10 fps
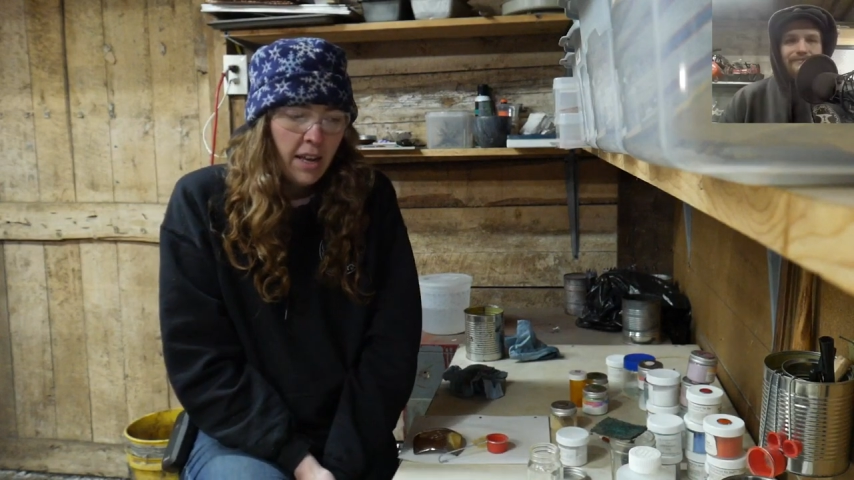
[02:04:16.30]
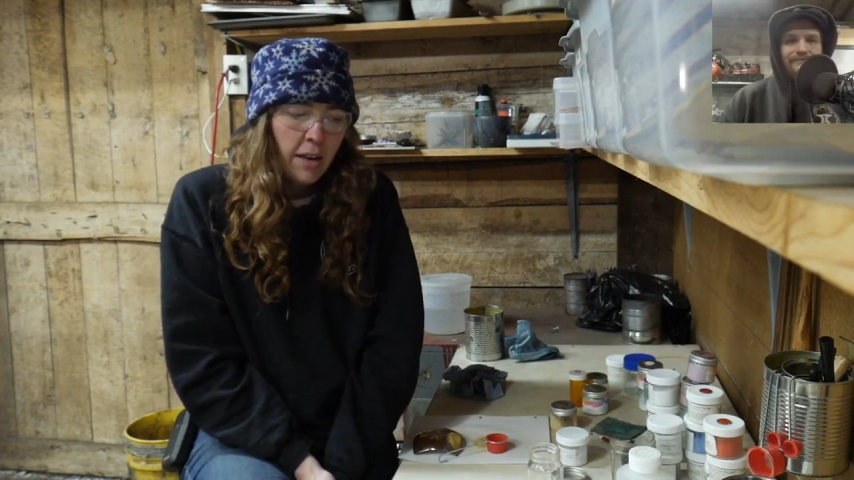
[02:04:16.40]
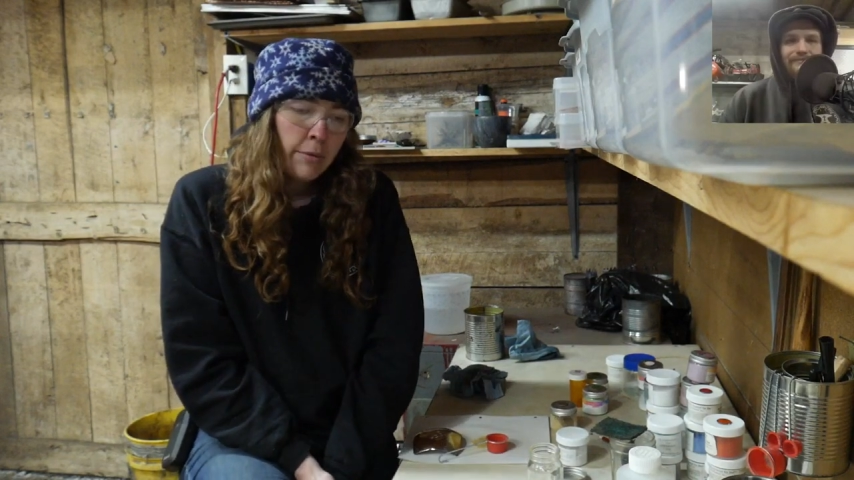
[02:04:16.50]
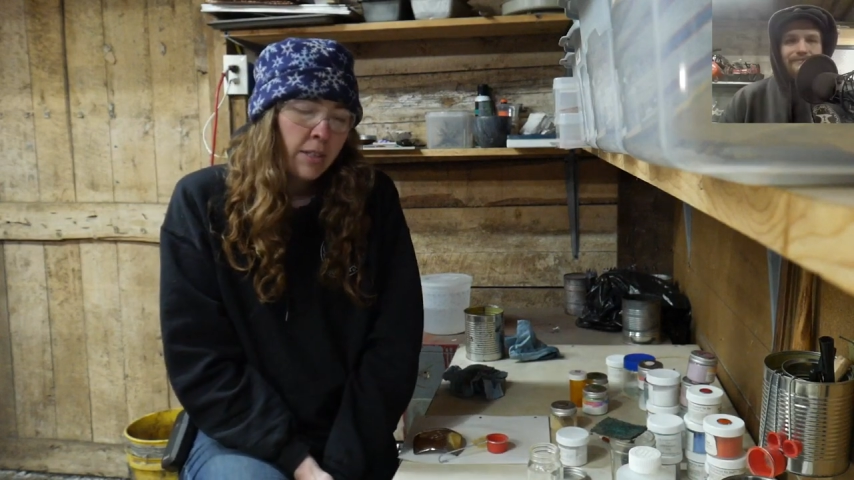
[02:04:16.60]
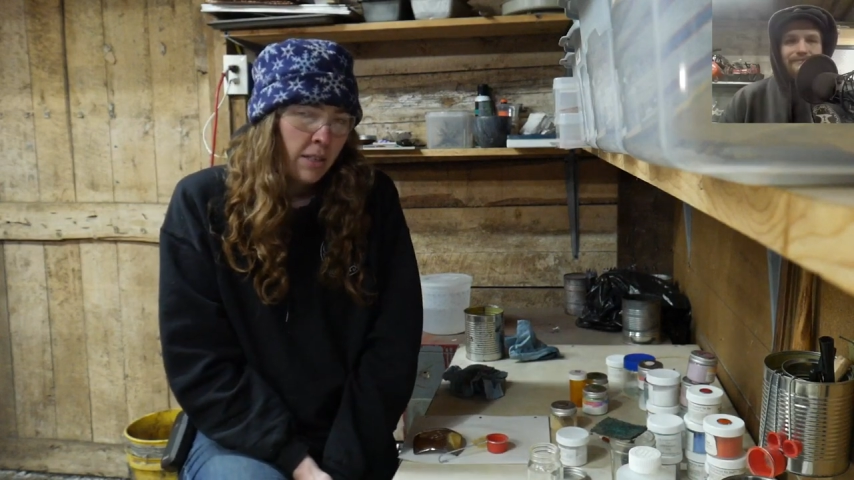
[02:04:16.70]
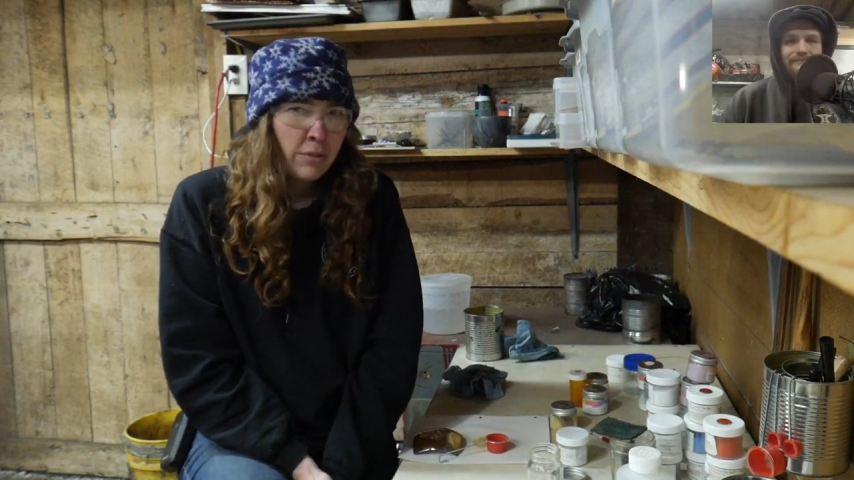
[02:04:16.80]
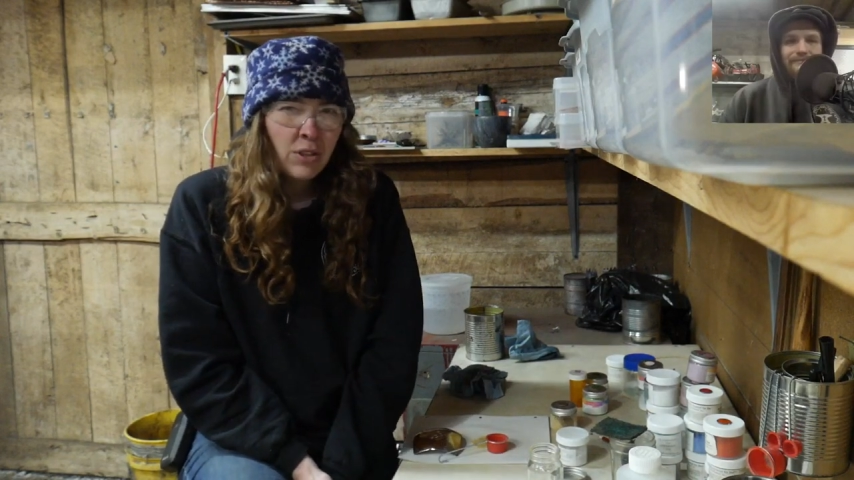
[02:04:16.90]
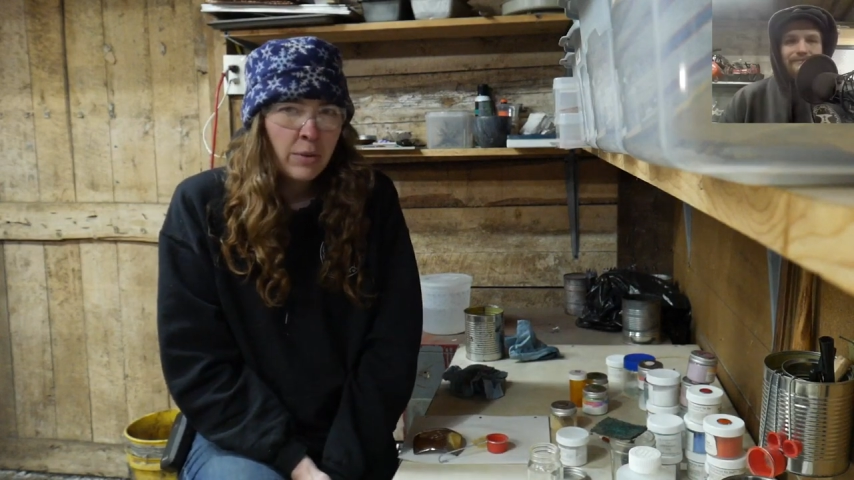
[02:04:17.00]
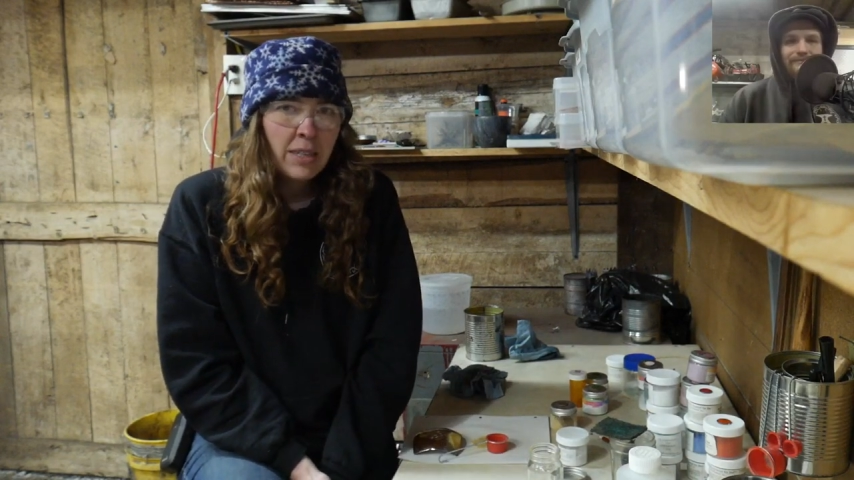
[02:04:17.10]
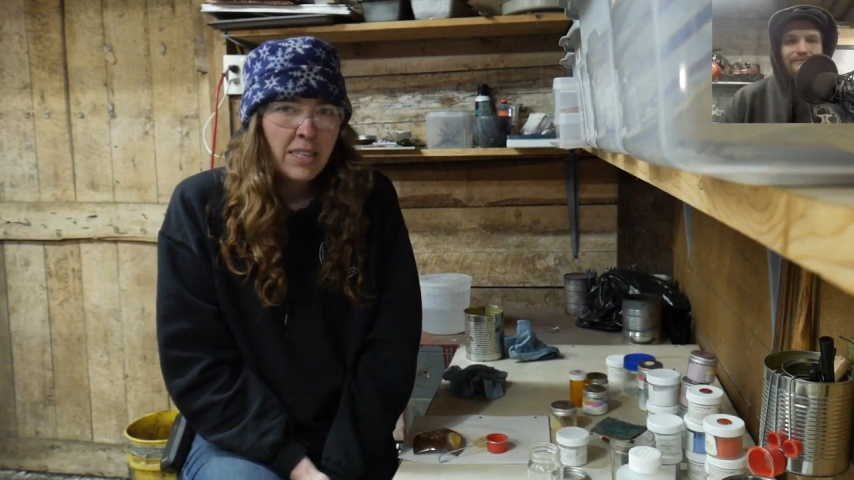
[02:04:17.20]
It was, it was
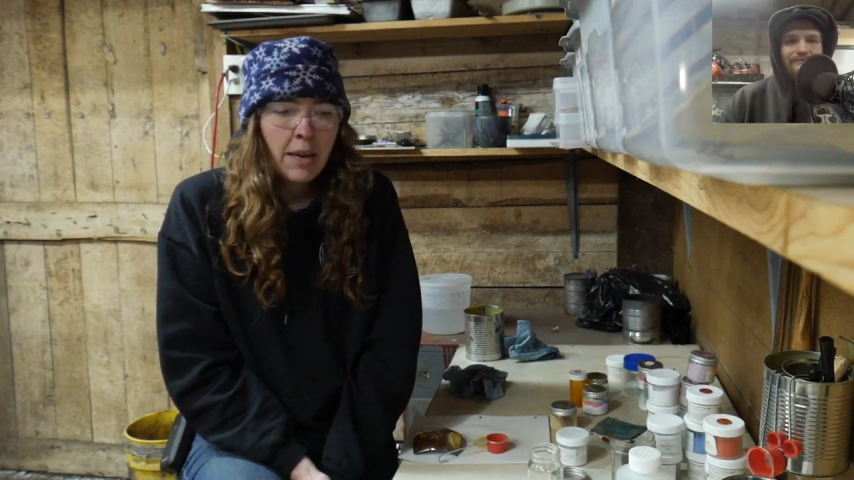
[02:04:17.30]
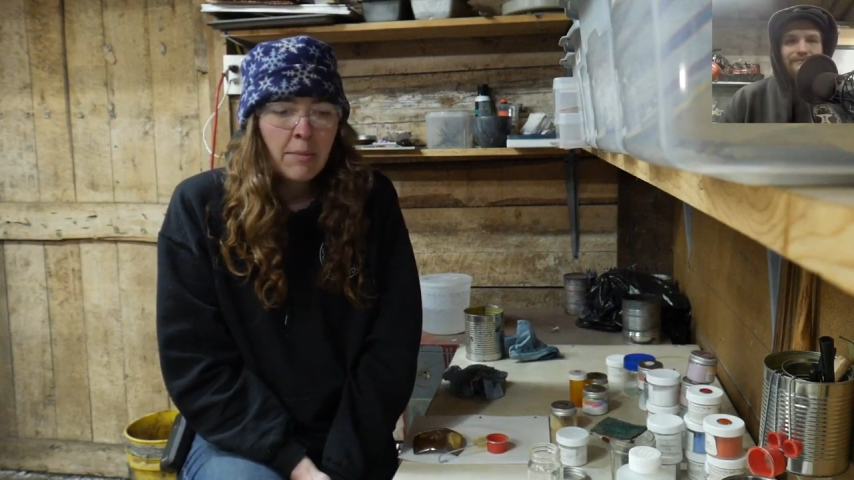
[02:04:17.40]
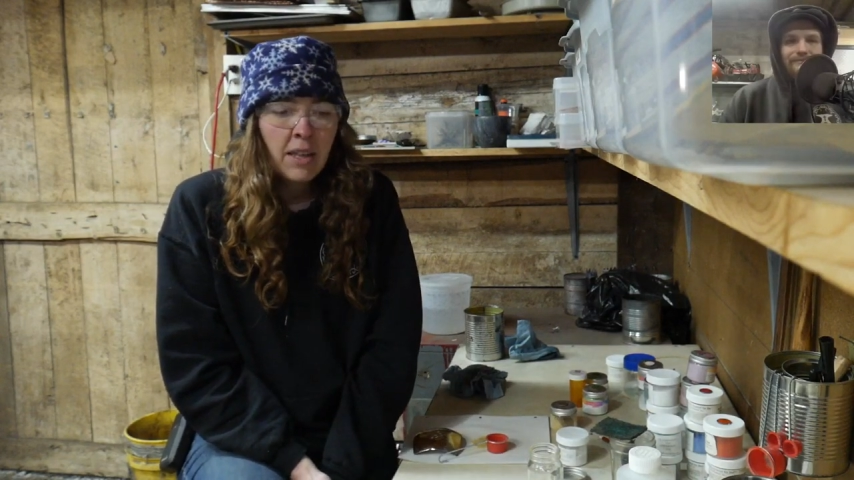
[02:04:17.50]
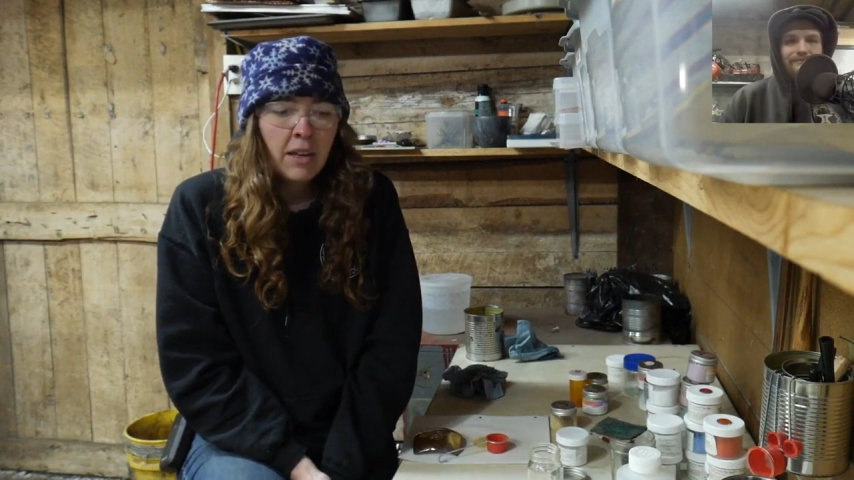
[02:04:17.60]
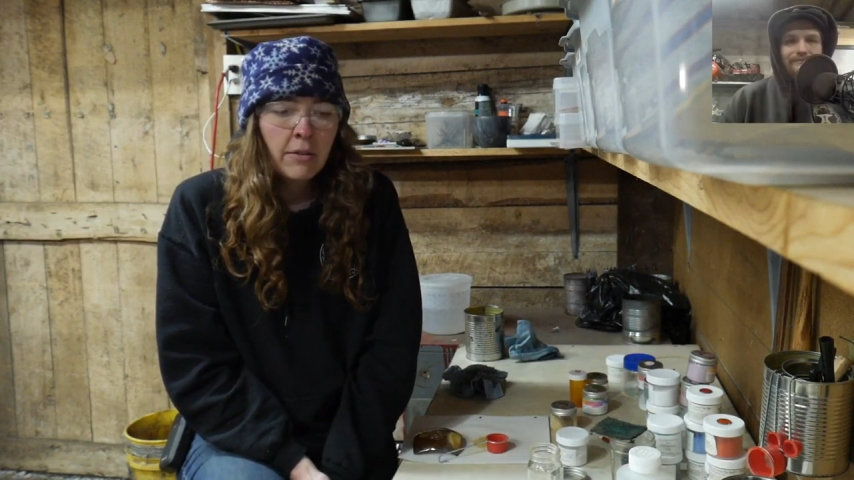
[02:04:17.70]
doing the same thing.